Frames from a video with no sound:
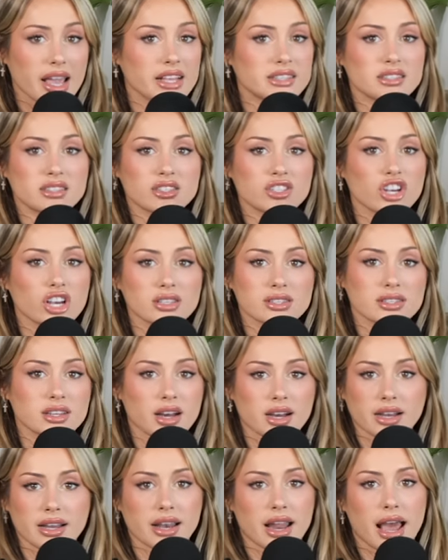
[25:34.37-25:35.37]
It's just
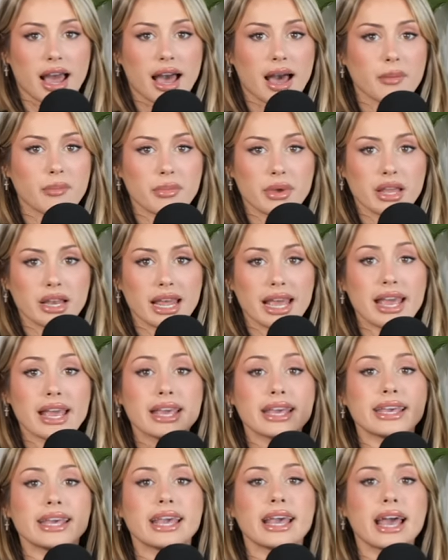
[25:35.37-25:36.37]
not going to happen.
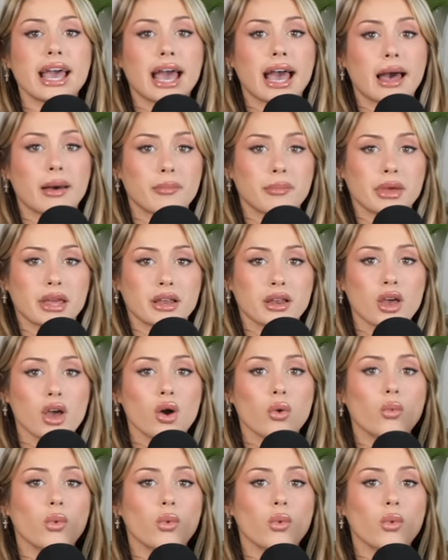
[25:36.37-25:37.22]
It can't happen.